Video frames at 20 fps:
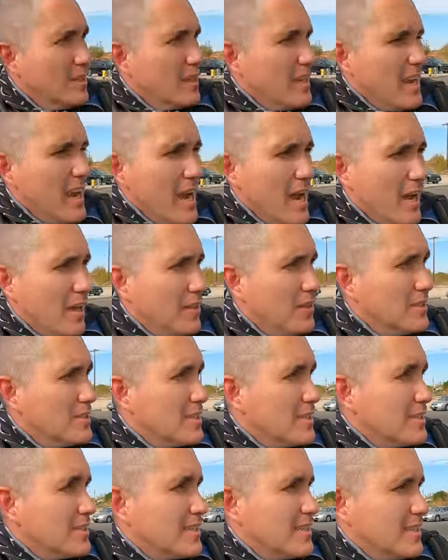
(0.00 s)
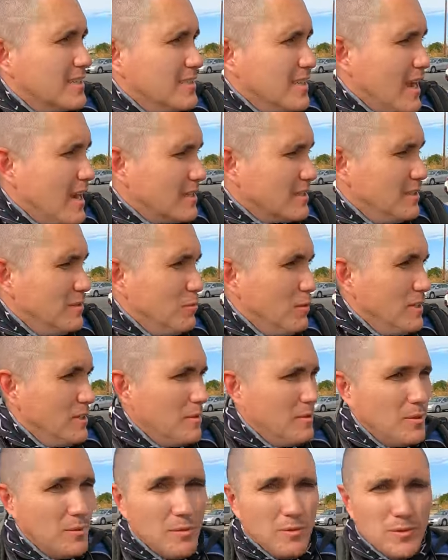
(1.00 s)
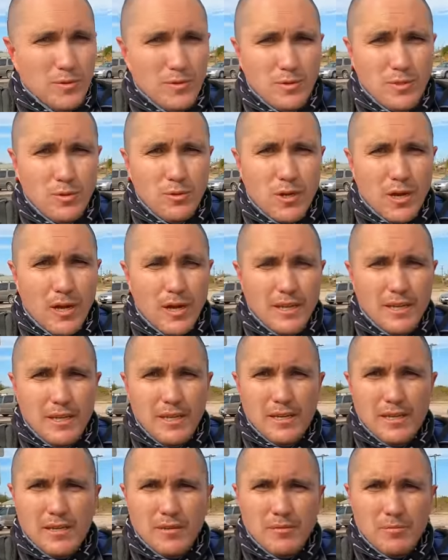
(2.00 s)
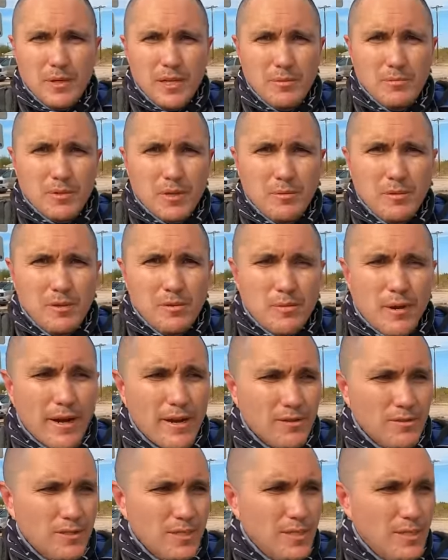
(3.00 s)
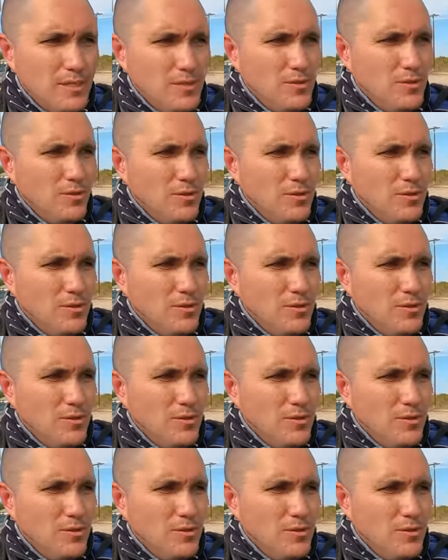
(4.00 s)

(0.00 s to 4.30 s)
Yeah, this is exactly what a Ducati and BMW rider need.